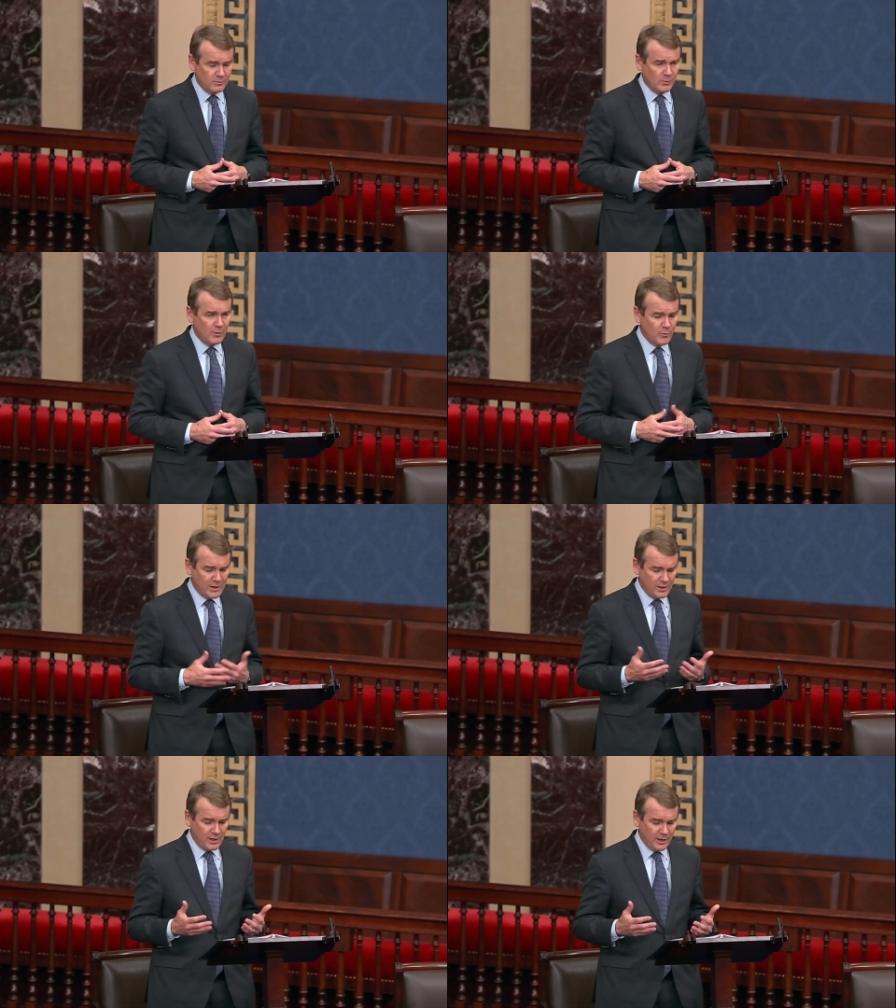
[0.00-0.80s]
and we,
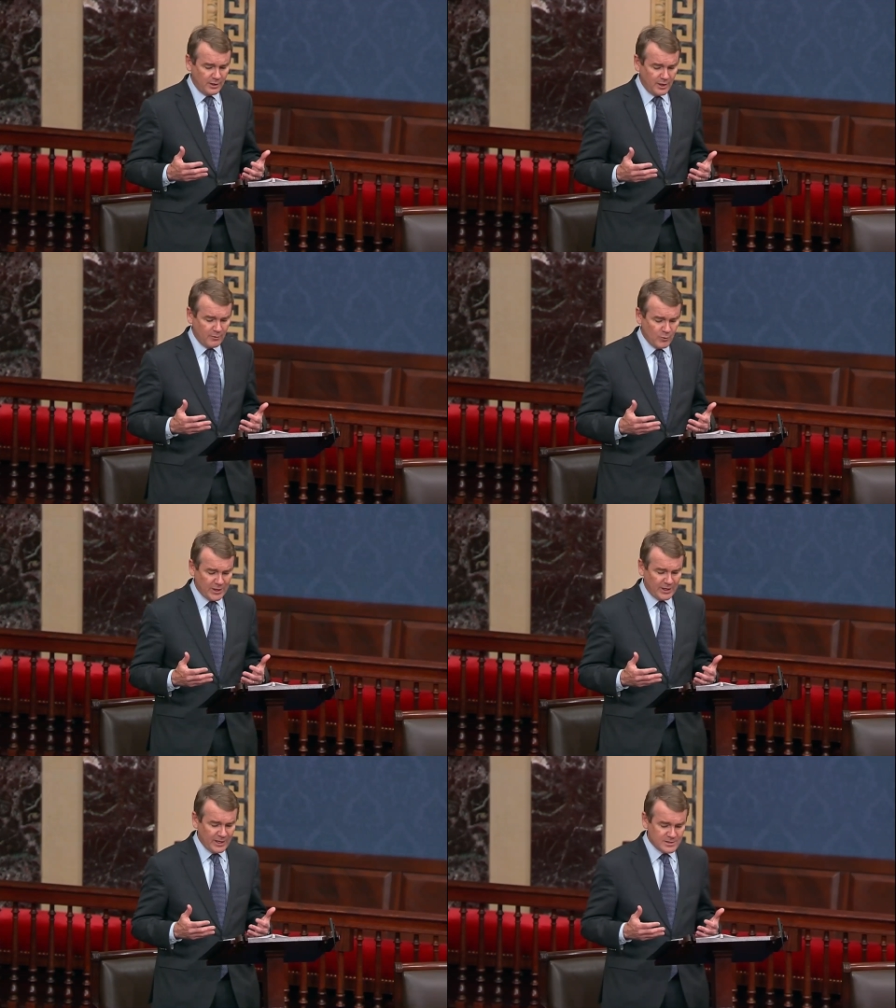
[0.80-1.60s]
and we
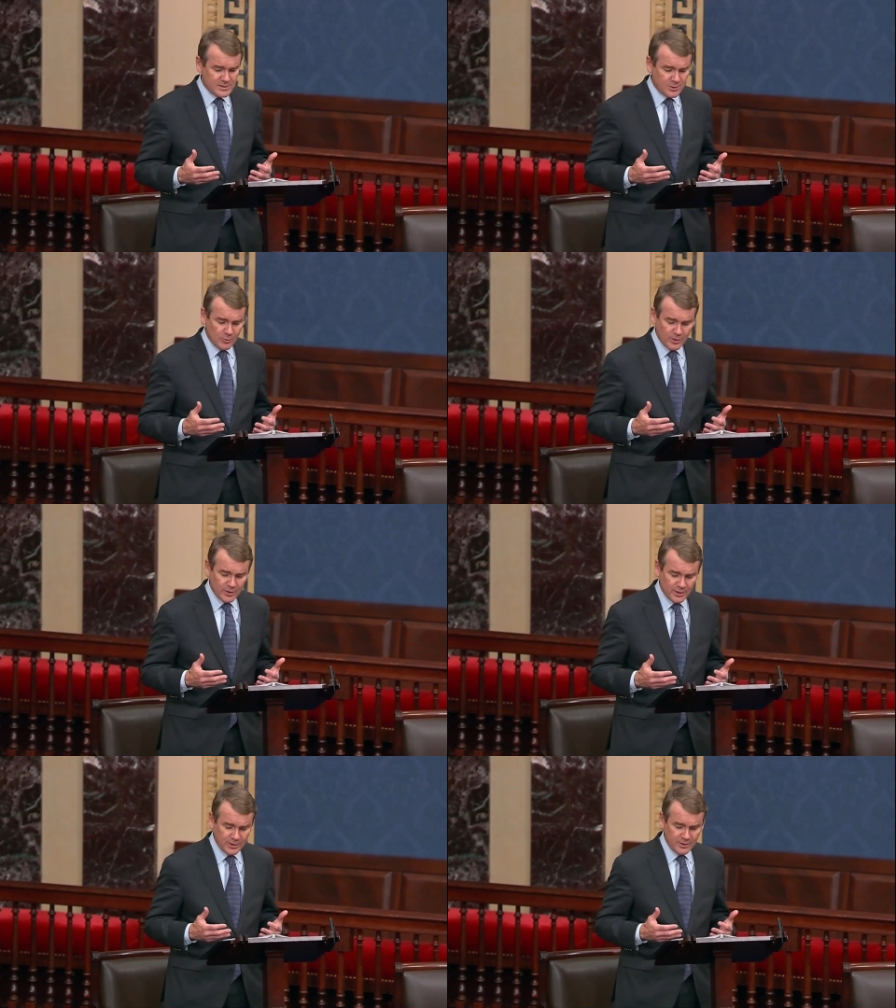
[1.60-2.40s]
can't deal with
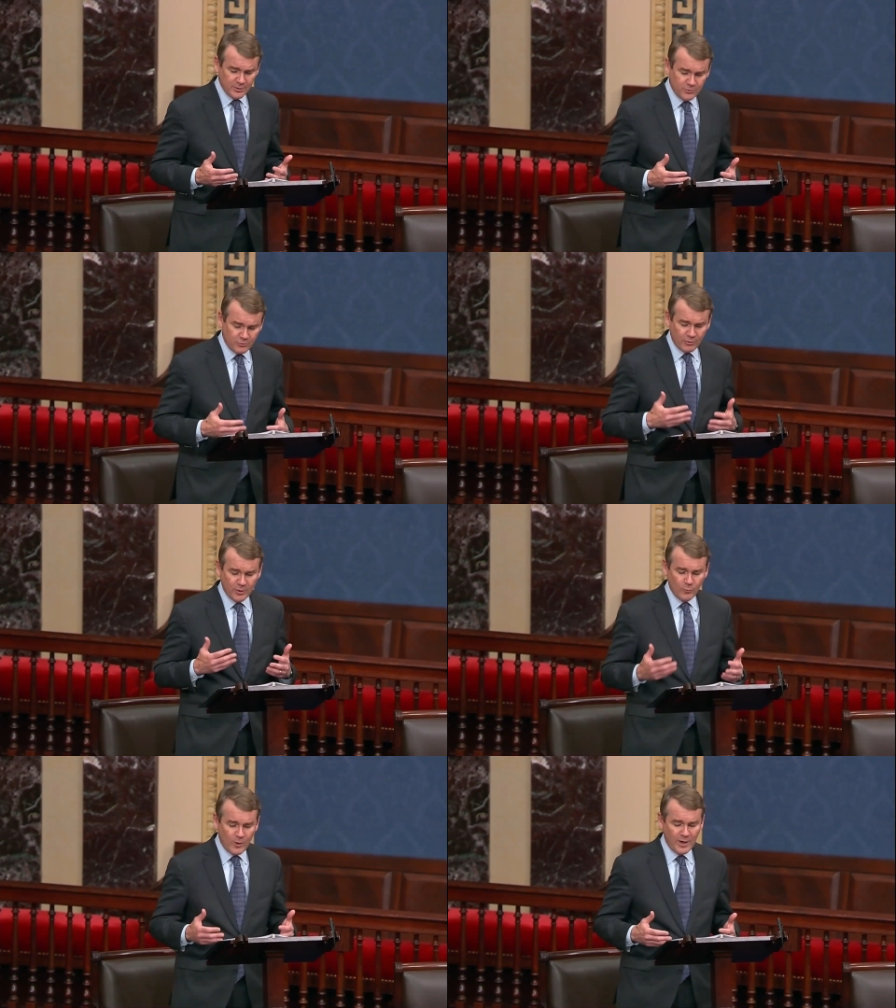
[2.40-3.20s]
it in an
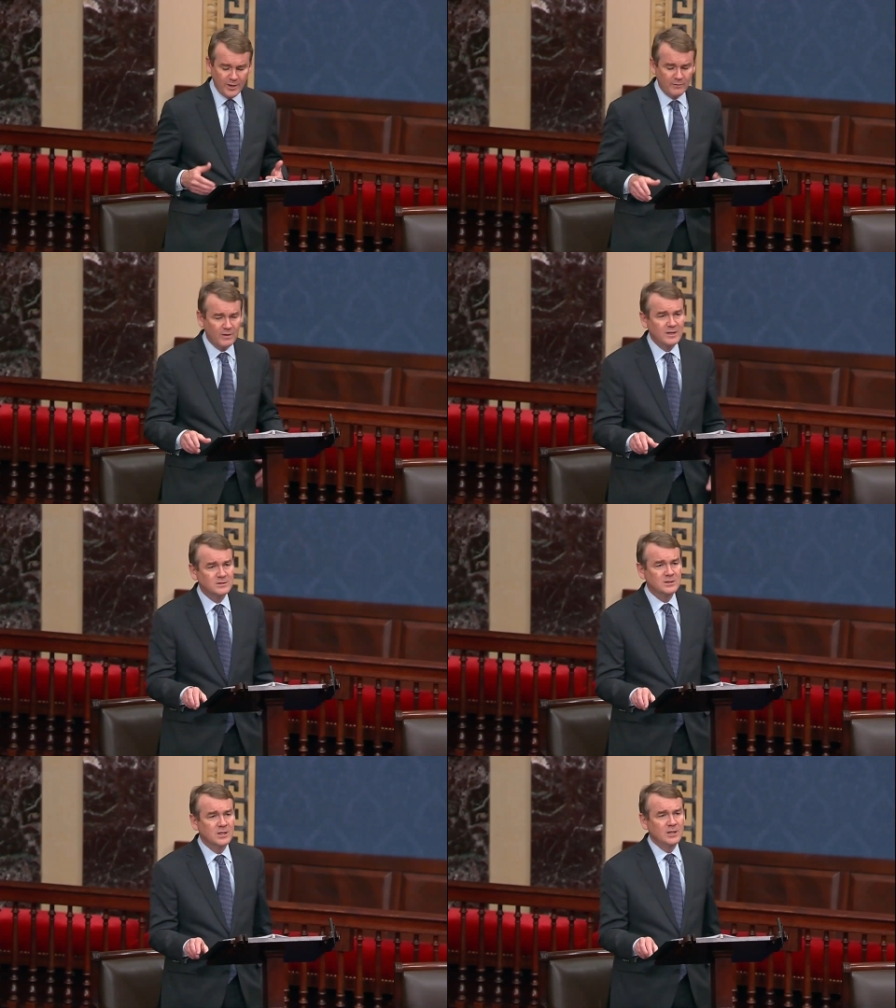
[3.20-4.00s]
enduring way
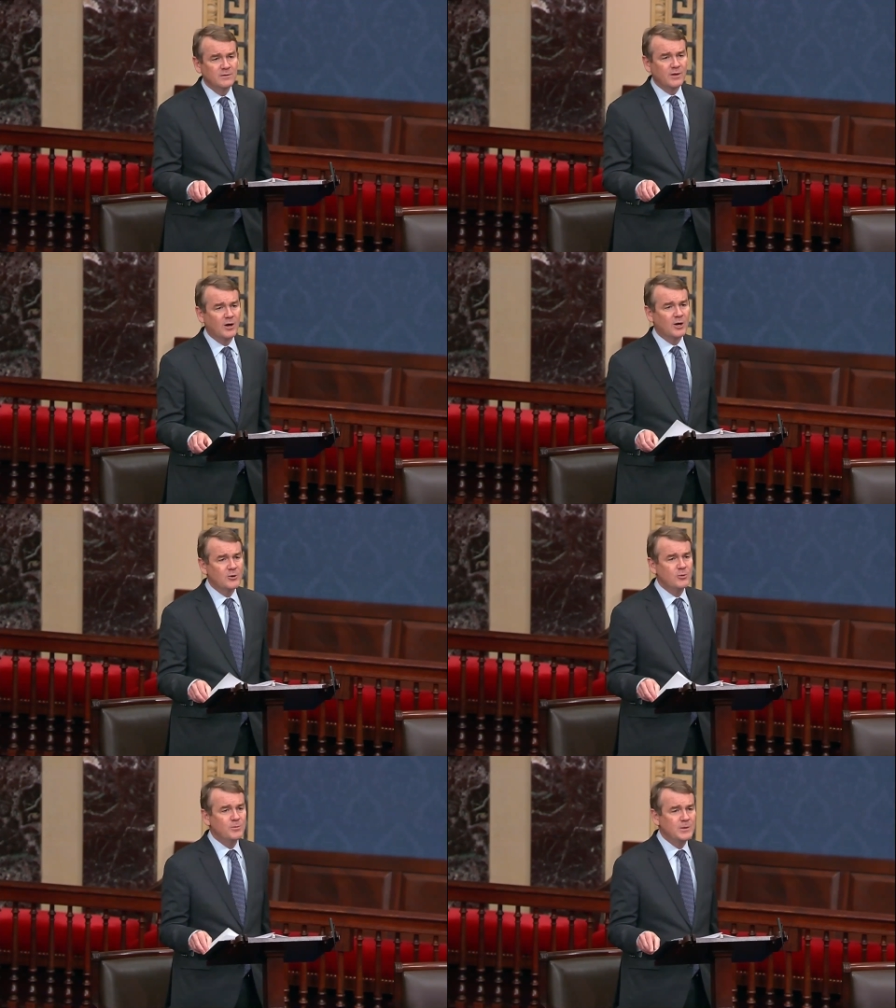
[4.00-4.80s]
unless the
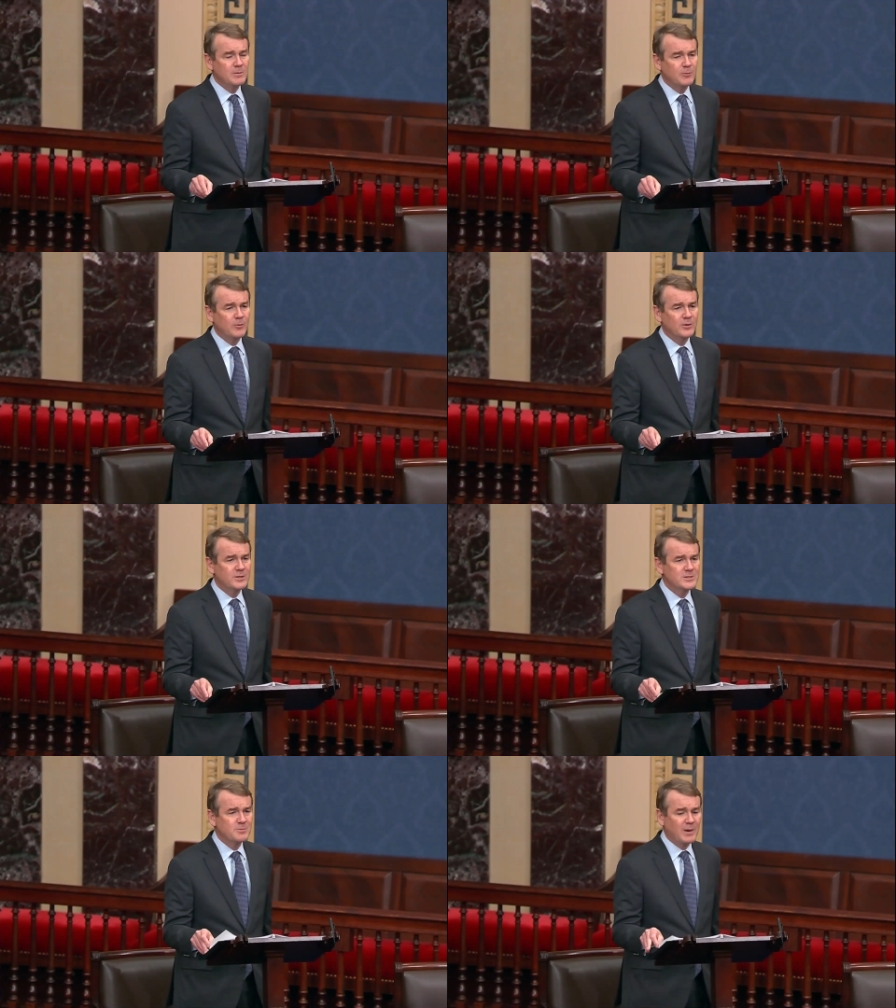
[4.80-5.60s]
100 people in
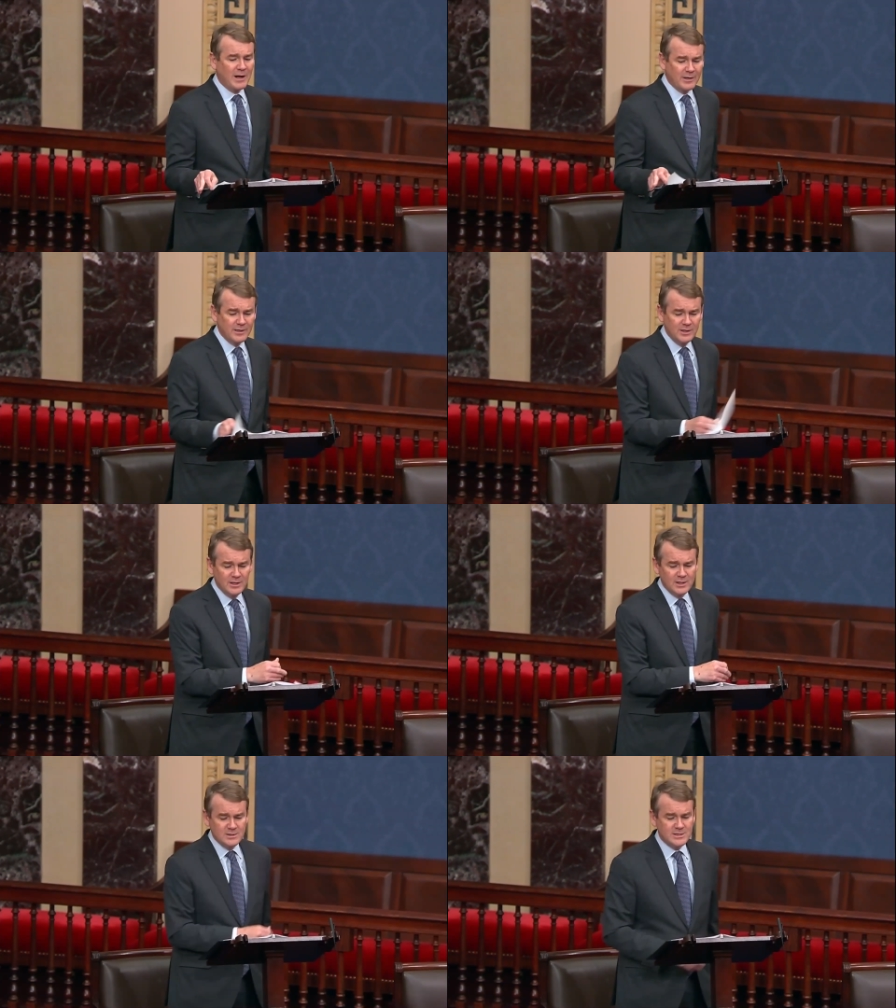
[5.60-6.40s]
this body
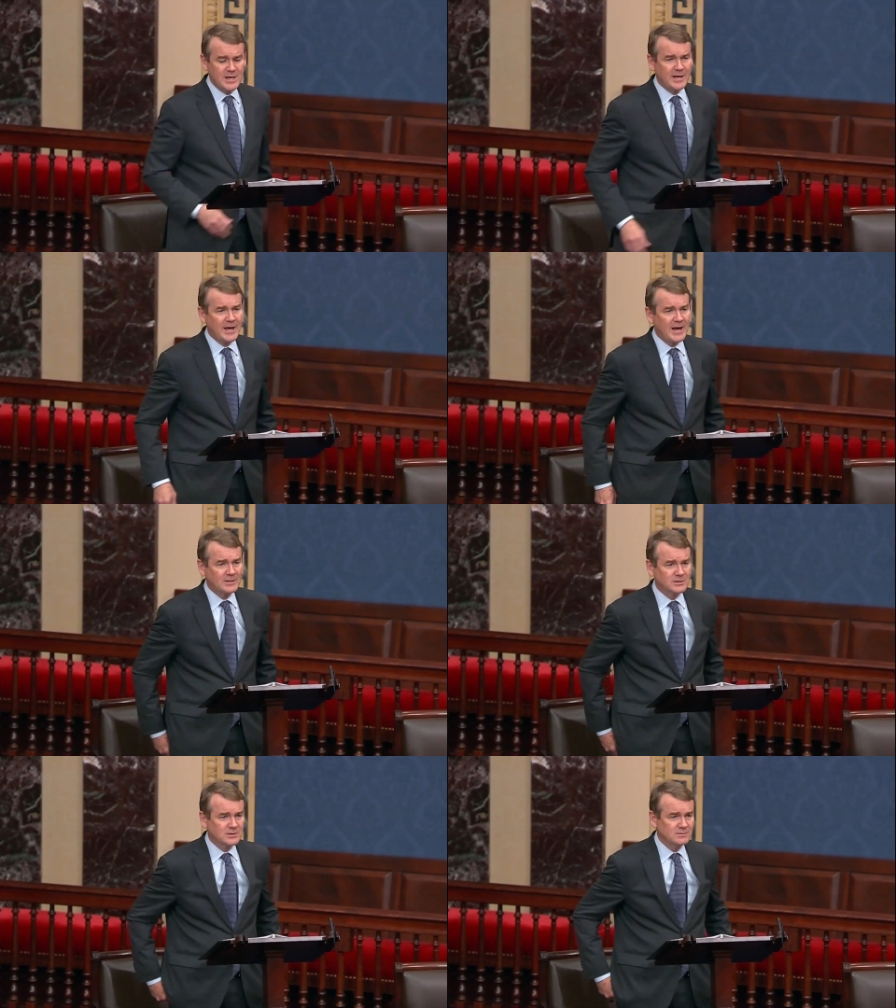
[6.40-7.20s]
take
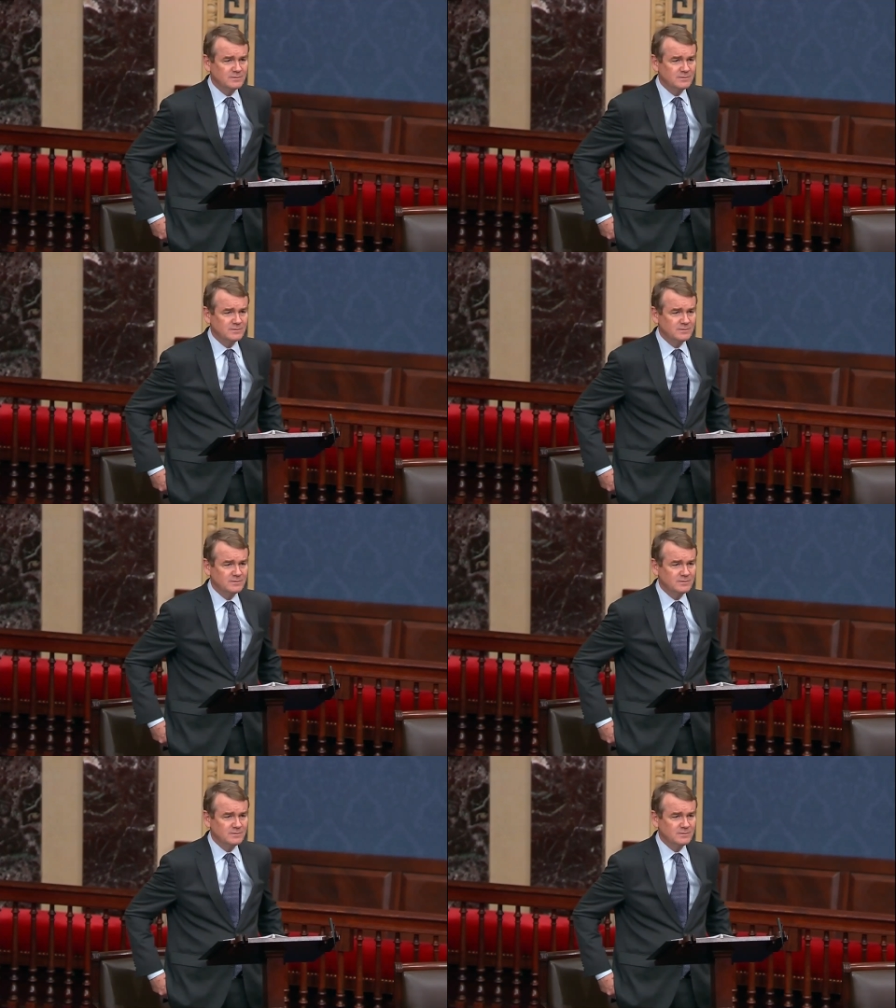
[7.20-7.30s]
action,